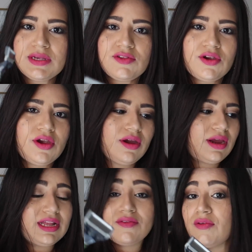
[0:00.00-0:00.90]
razor.
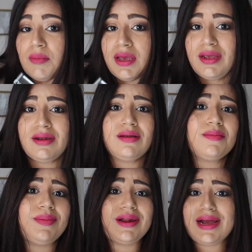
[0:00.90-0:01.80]
It's for
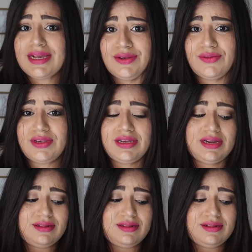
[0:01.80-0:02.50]
men, but I use it.